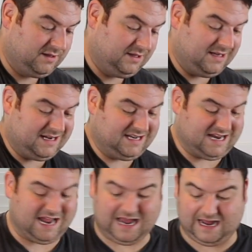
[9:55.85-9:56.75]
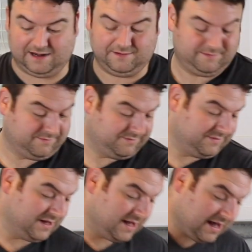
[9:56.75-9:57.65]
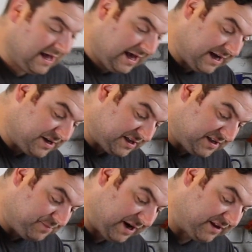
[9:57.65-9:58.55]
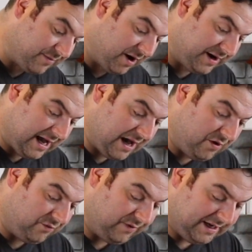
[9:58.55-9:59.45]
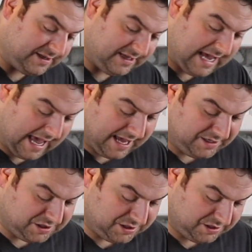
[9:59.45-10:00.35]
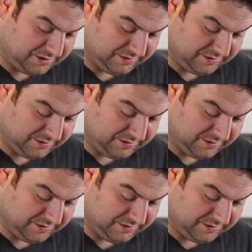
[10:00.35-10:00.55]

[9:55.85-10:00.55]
Look at that. and just spread them on out right to the edge.